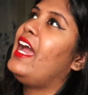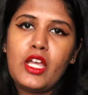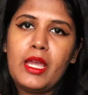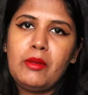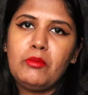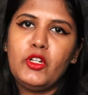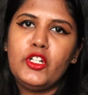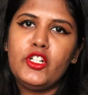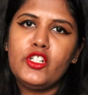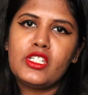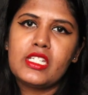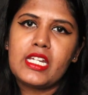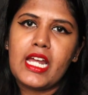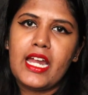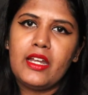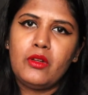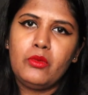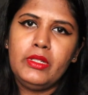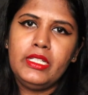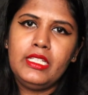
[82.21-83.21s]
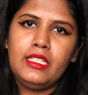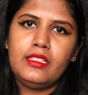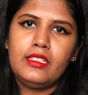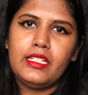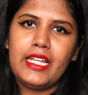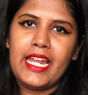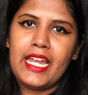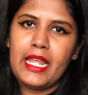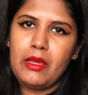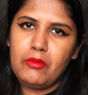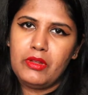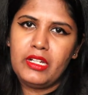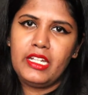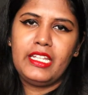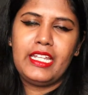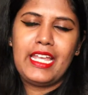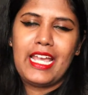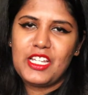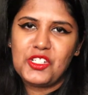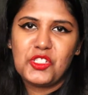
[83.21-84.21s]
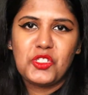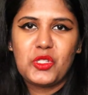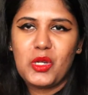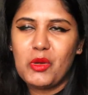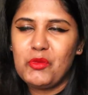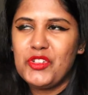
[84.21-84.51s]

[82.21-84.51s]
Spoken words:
So I'm going to start with An Ember in the Ashes.